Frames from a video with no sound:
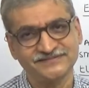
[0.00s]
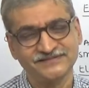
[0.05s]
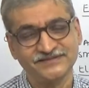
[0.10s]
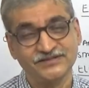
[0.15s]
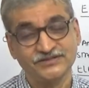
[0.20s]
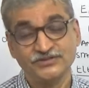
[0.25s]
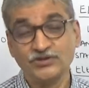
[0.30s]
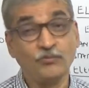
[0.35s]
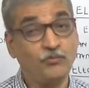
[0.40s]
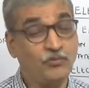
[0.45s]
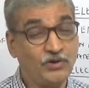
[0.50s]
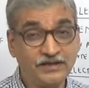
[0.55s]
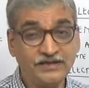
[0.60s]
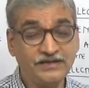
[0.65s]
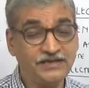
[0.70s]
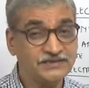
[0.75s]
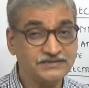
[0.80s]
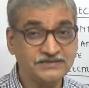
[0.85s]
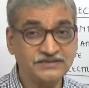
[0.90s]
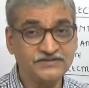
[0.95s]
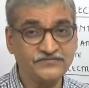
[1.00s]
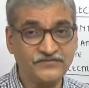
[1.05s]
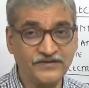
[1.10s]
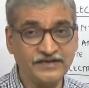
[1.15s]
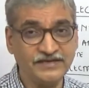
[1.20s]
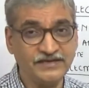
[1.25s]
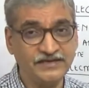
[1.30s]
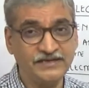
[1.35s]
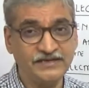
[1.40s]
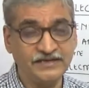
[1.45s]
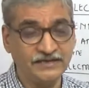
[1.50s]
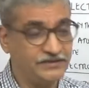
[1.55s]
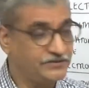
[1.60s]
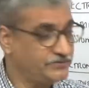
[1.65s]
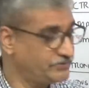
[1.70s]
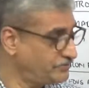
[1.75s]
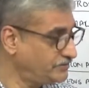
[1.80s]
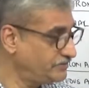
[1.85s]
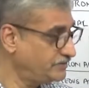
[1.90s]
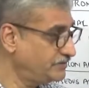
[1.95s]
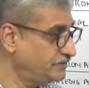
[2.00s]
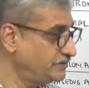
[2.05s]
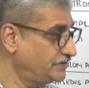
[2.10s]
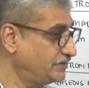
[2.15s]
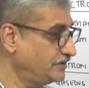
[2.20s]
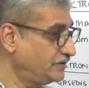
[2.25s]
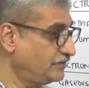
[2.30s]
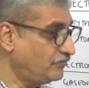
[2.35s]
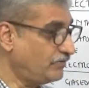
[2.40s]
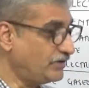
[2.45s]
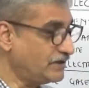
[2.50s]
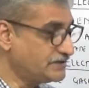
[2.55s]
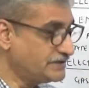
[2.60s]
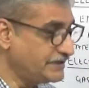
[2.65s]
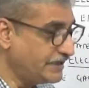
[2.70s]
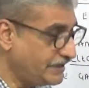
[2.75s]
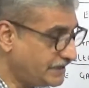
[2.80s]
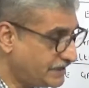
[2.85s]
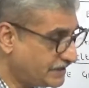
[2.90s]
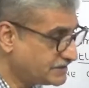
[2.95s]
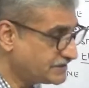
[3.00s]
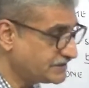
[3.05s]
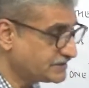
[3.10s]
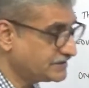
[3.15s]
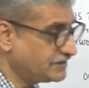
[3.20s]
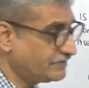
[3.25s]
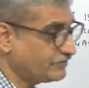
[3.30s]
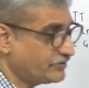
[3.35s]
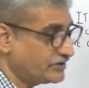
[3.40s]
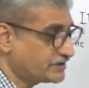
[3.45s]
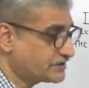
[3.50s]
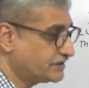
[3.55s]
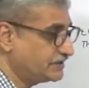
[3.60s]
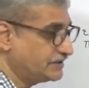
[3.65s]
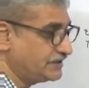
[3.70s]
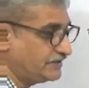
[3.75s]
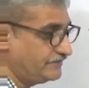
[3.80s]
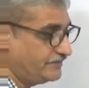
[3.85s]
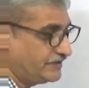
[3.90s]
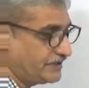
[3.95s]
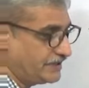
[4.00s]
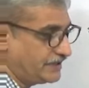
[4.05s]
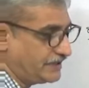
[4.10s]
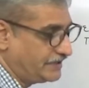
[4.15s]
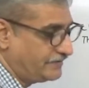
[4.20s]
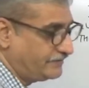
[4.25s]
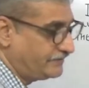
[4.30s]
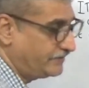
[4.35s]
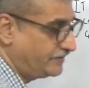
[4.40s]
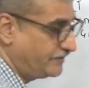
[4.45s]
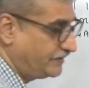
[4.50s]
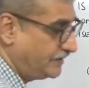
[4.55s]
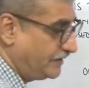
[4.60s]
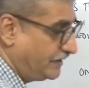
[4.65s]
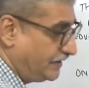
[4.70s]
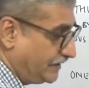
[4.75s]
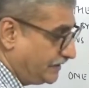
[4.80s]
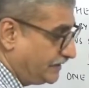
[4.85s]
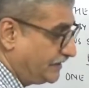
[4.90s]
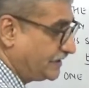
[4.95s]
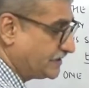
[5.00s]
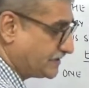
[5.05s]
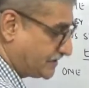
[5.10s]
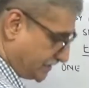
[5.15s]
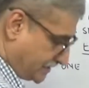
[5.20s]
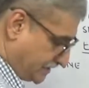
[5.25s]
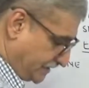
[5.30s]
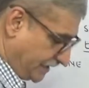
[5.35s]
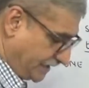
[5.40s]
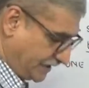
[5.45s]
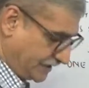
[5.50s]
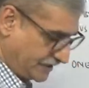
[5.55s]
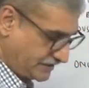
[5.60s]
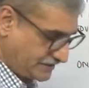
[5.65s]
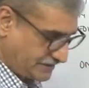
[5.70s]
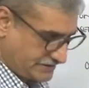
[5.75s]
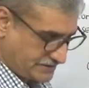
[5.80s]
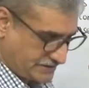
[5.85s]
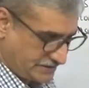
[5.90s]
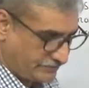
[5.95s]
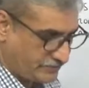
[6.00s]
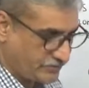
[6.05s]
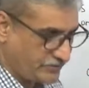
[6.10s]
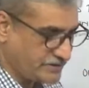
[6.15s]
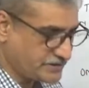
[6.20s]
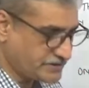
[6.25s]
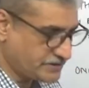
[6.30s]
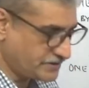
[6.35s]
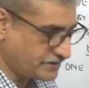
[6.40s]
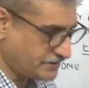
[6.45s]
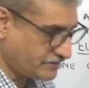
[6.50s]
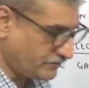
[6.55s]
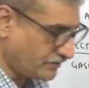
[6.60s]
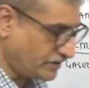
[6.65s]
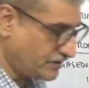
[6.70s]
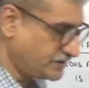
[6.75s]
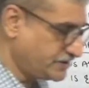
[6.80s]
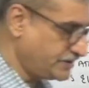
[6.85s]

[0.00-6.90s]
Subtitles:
So what does this finally tell you? What is the entrance exam question that we can have? This is the entrance exam question. What is